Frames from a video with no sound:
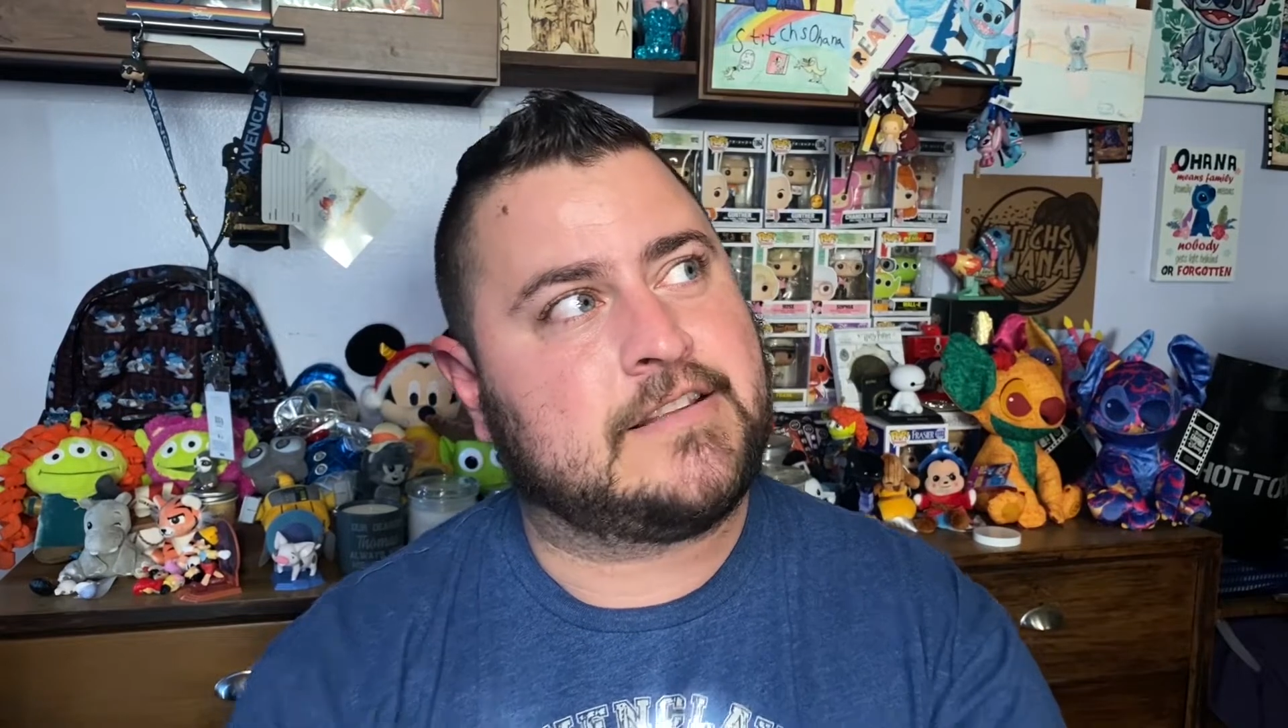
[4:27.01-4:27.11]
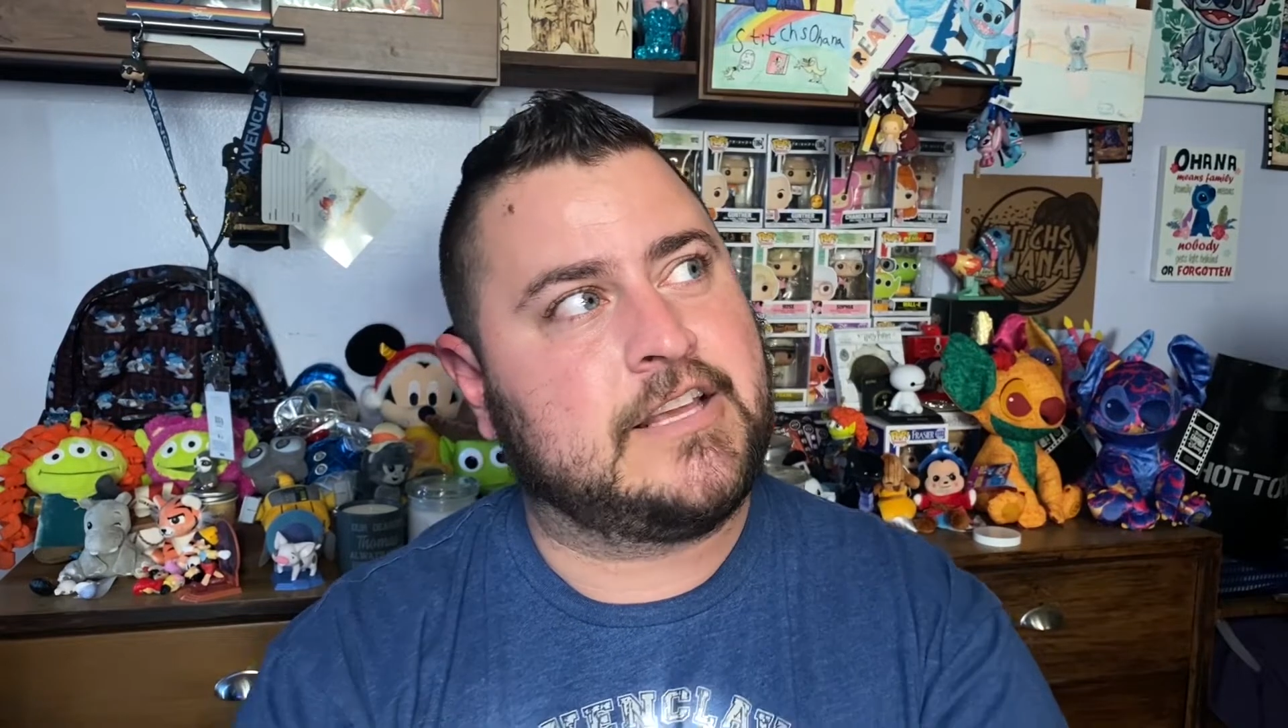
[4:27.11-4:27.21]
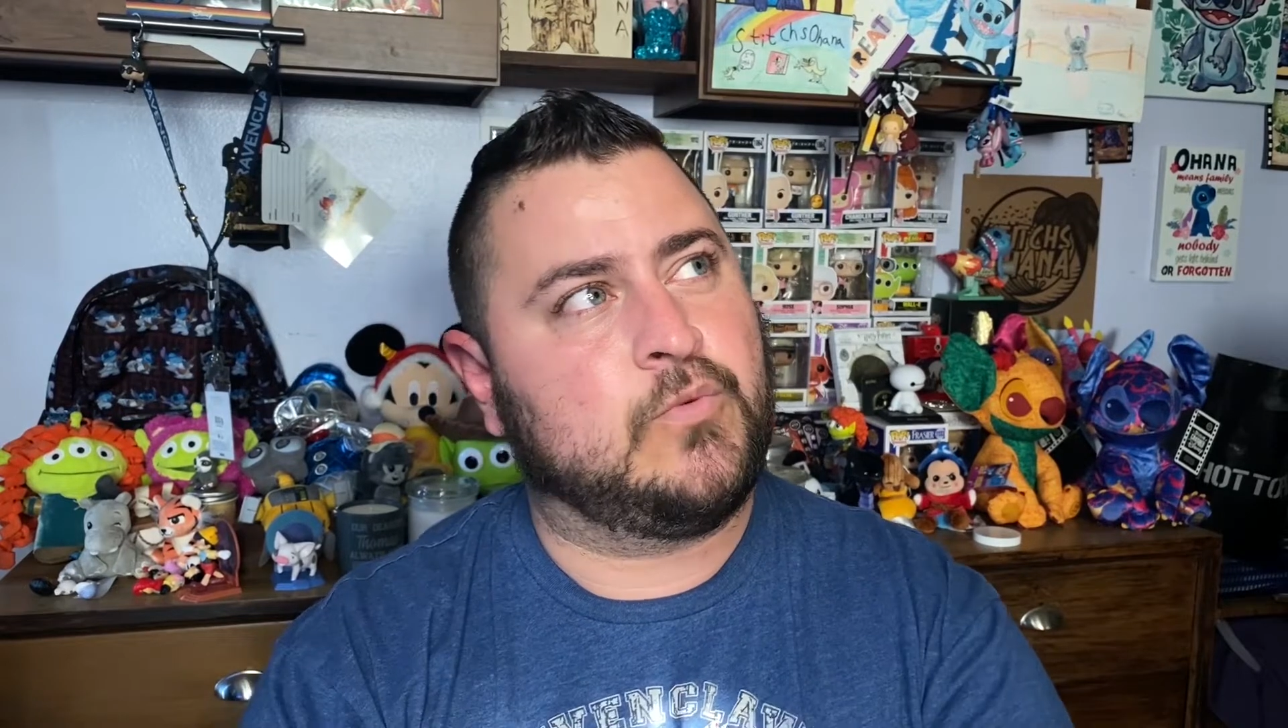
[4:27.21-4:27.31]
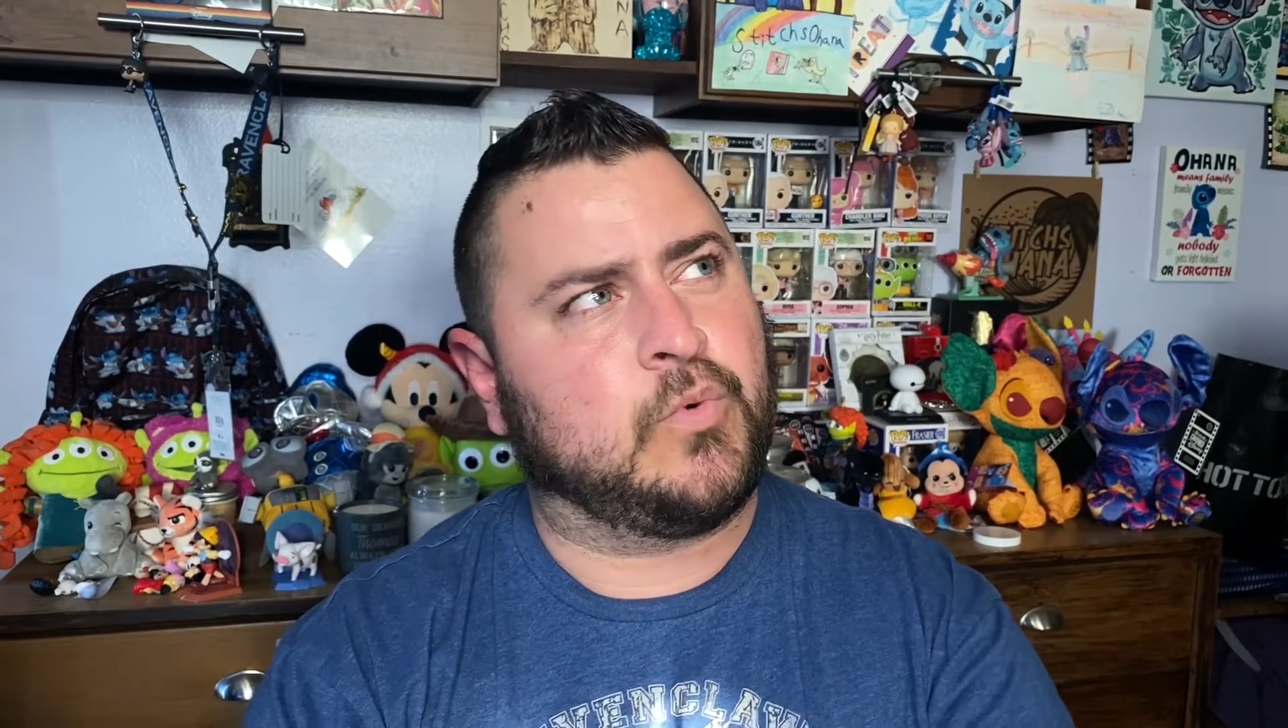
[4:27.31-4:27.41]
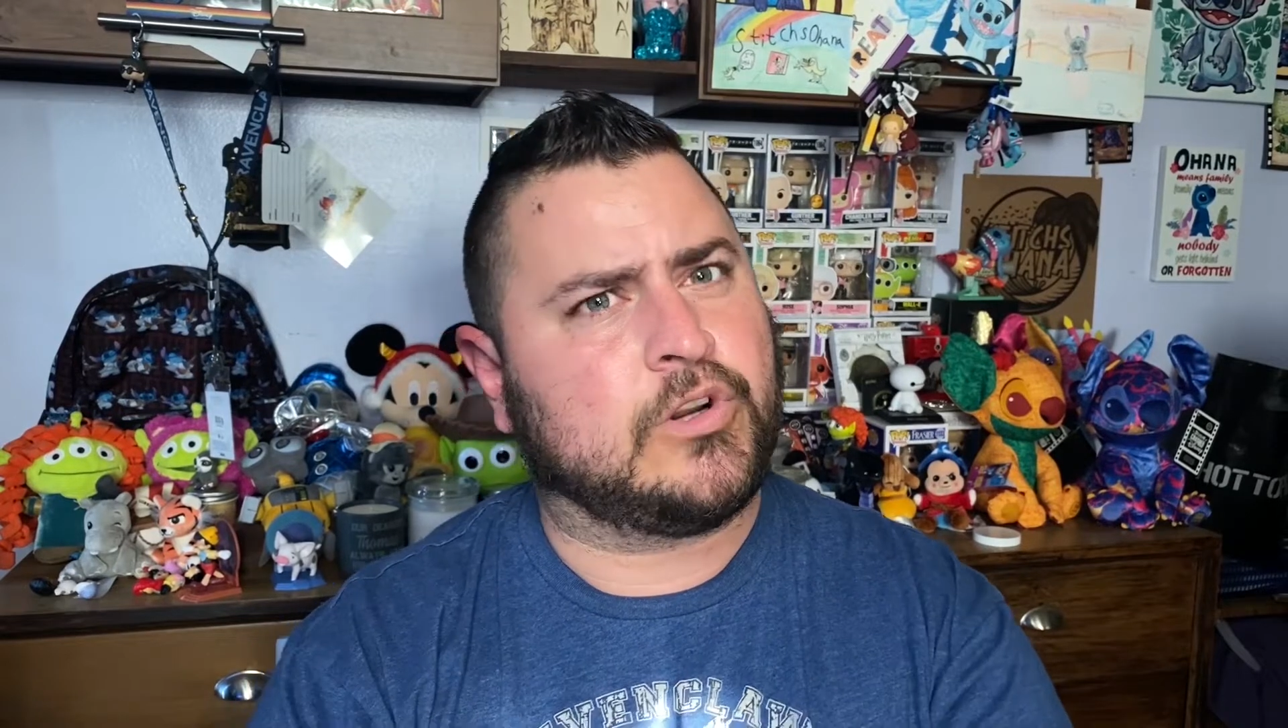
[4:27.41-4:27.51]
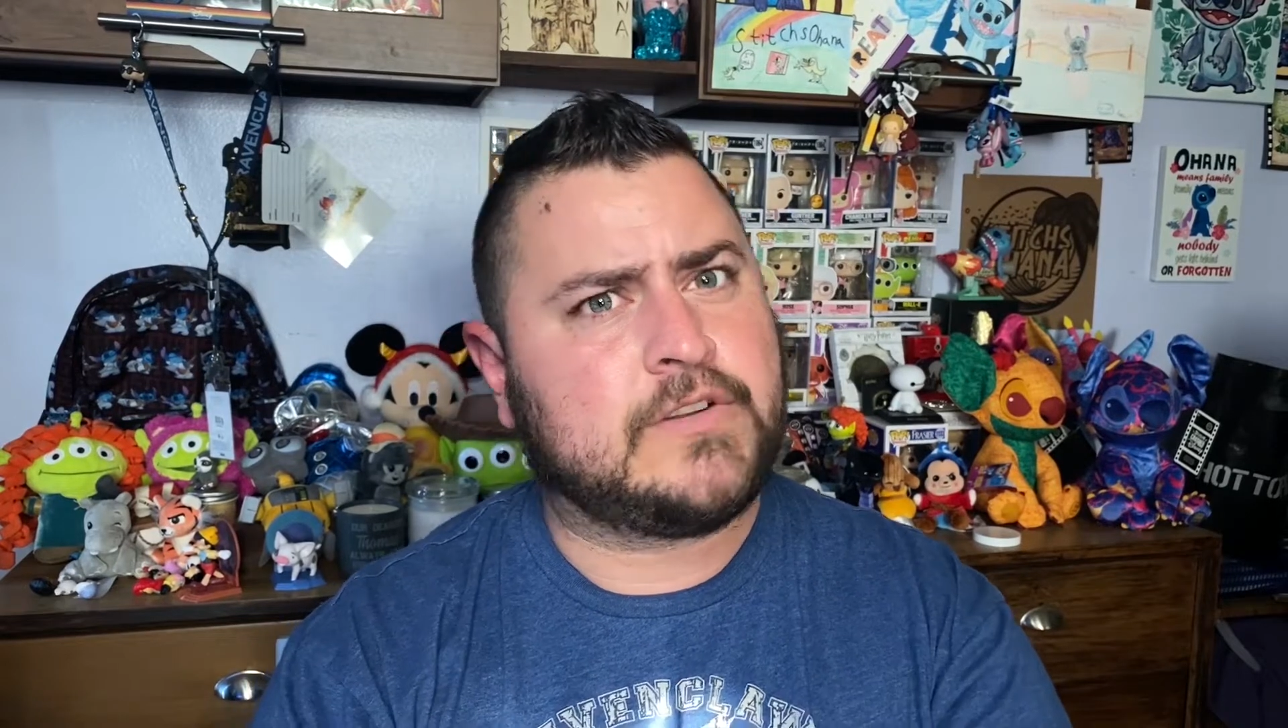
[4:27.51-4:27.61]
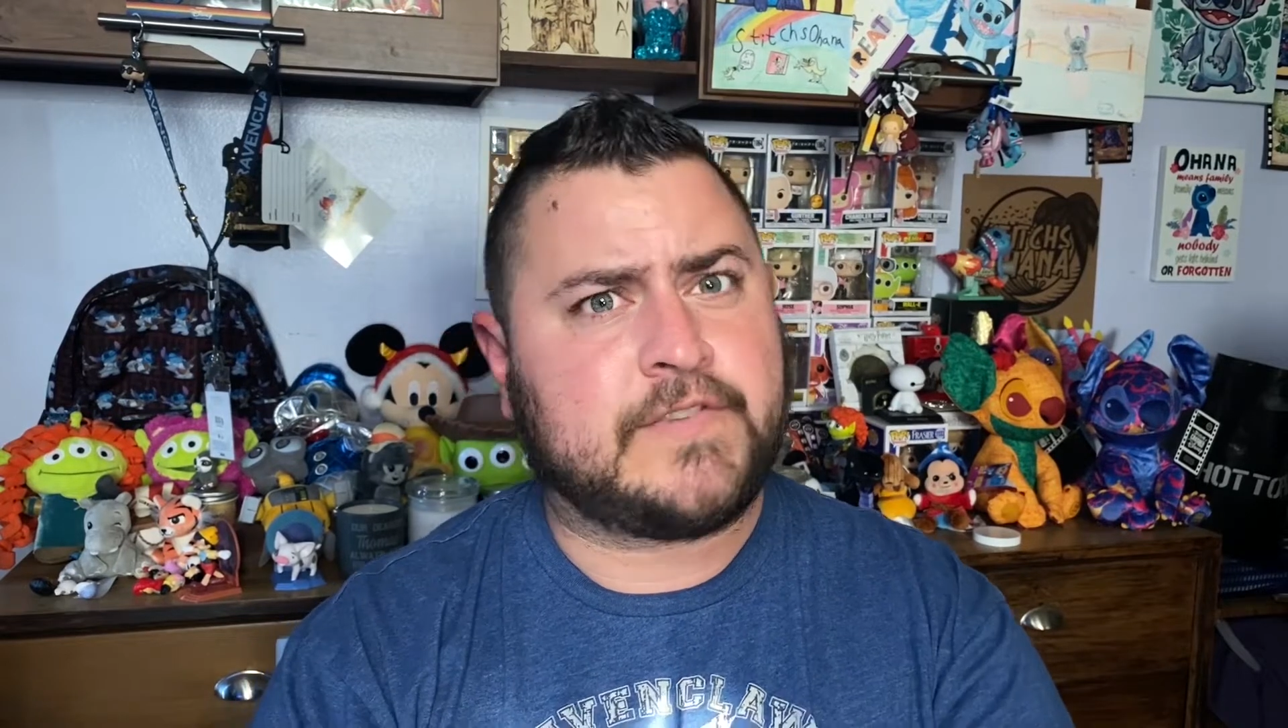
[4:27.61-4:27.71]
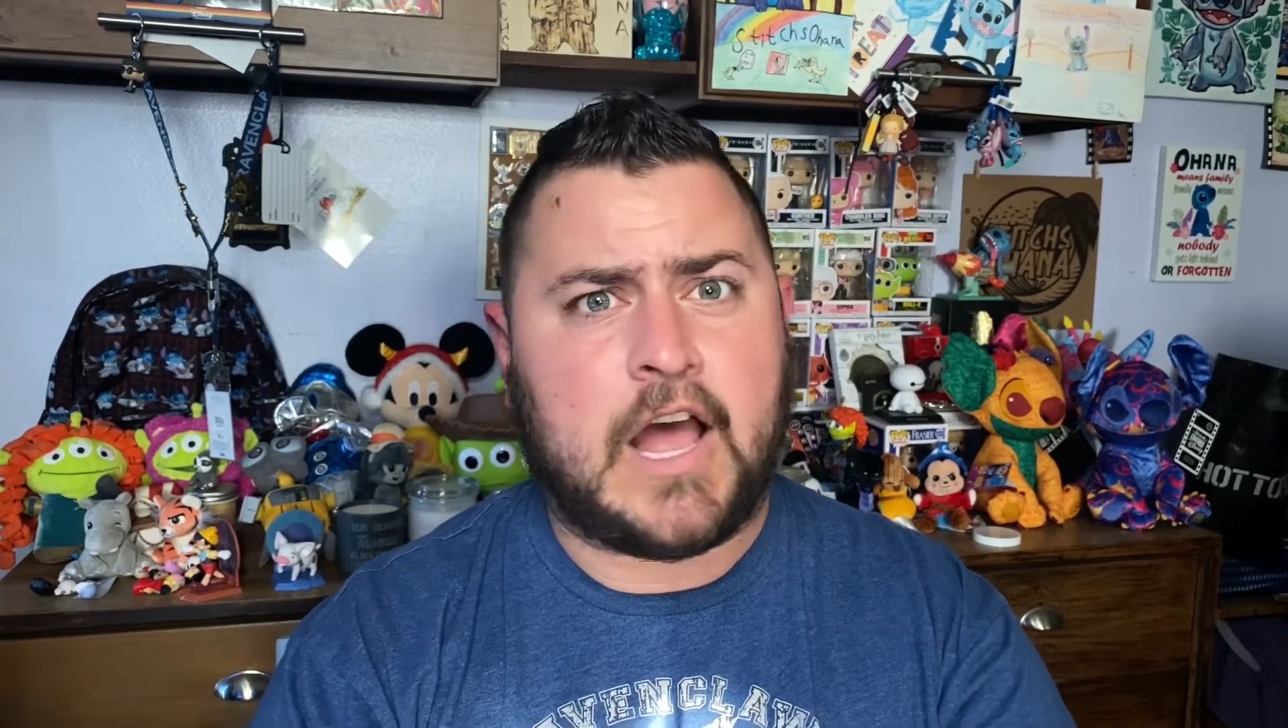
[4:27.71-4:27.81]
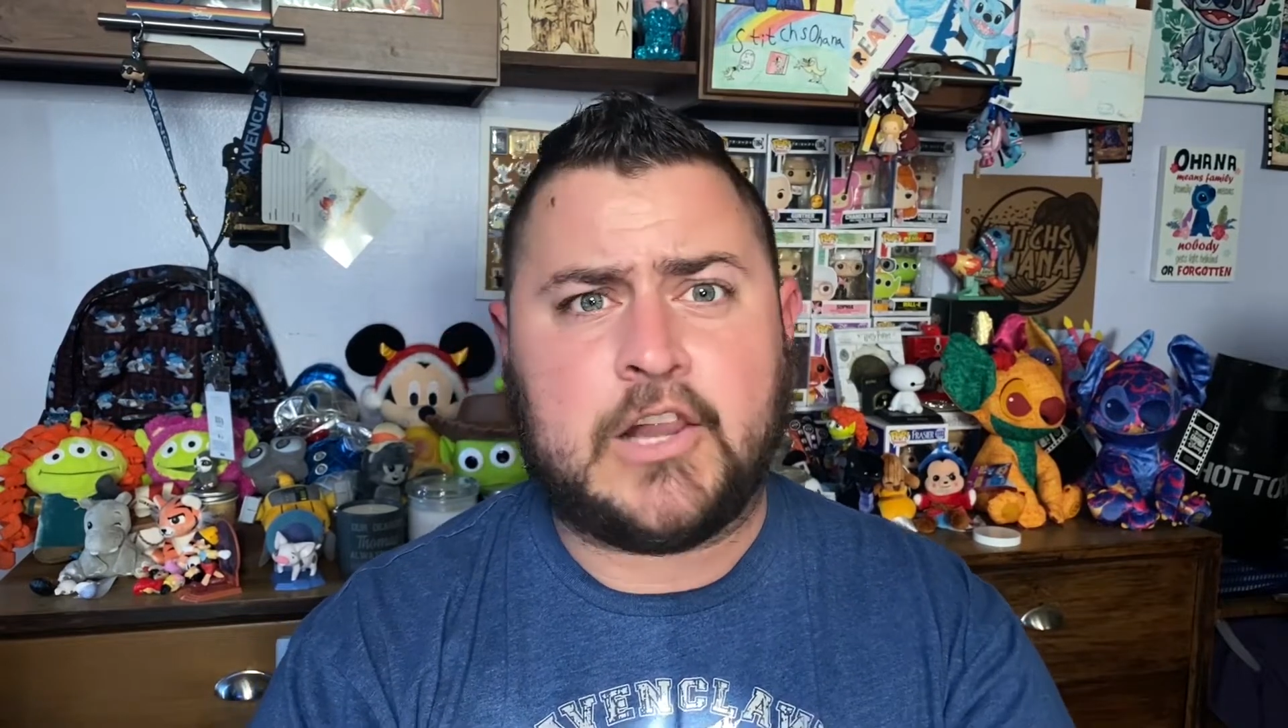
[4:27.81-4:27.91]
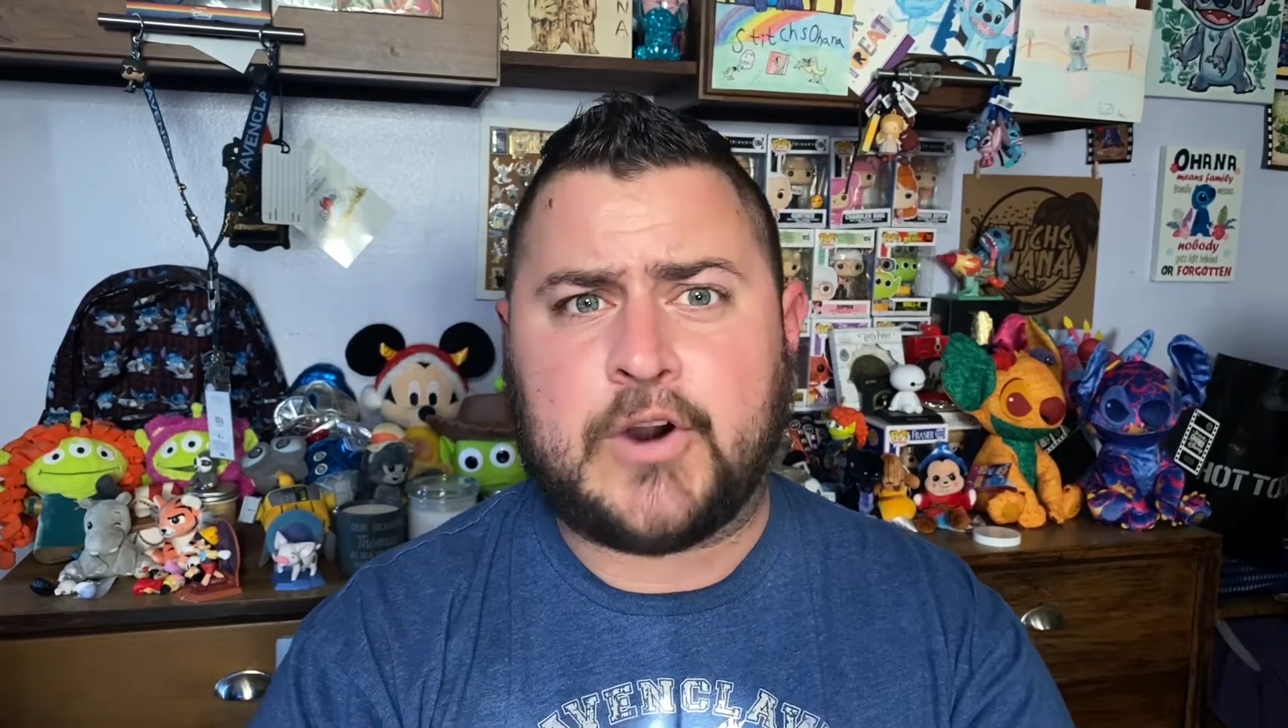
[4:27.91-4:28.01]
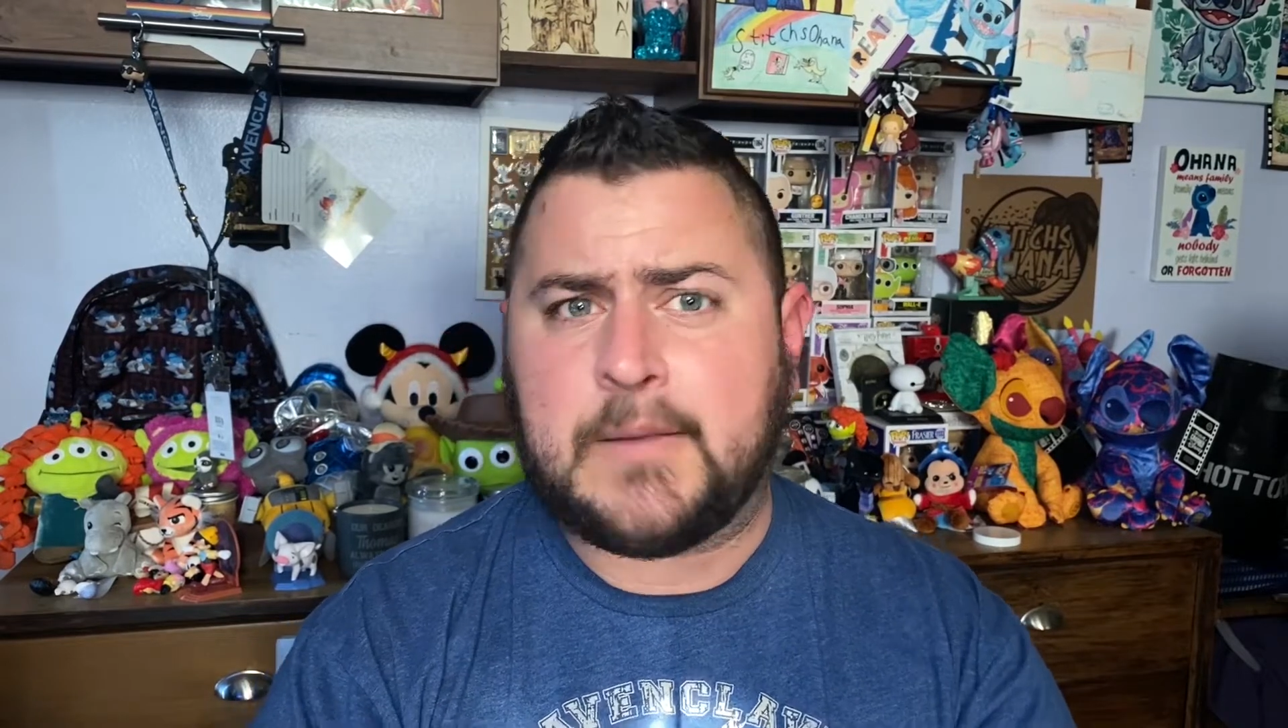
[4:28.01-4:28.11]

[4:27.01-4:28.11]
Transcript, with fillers: the World of Color,